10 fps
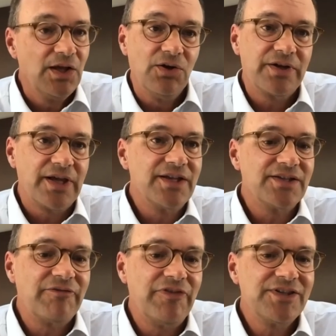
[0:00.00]

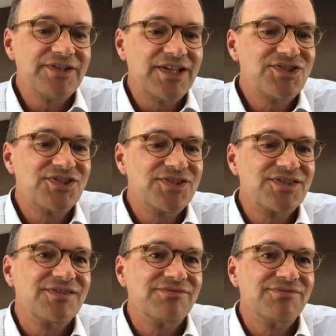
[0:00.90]
Okay, I think
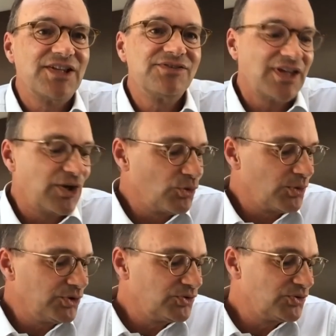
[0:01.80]
that's. I
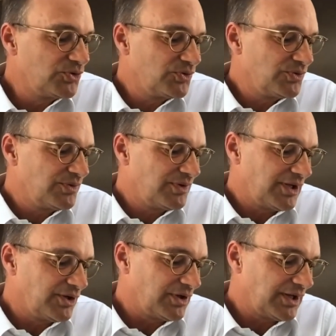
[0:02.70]
want to
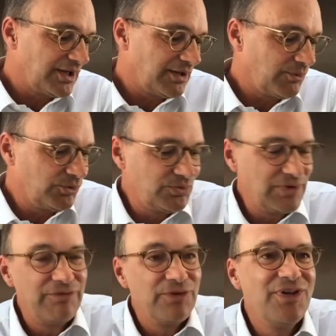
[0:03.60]

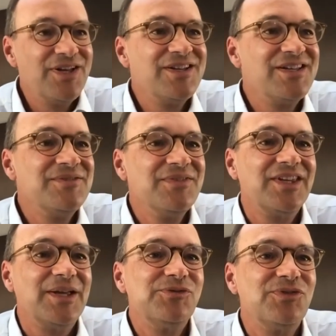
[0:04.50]
leave you
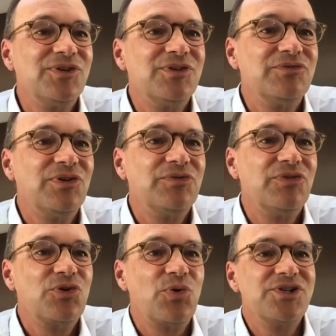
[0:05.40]
time
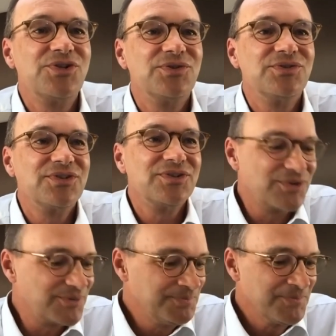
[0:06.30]
for questions. I
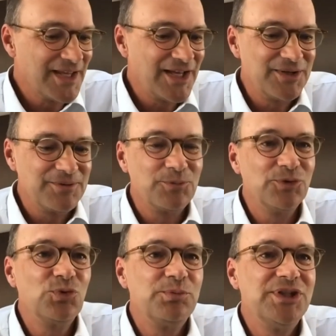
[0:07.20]
don't want
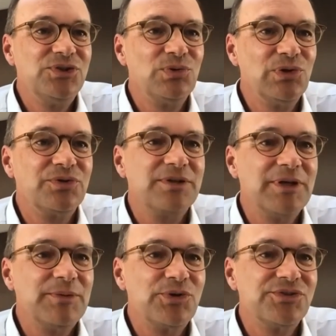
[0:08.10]
to be too long in
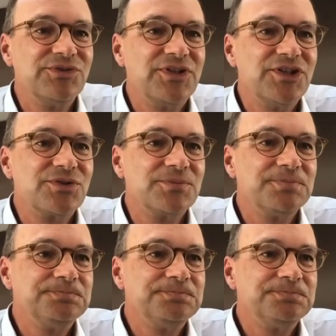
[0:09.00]
my presentation.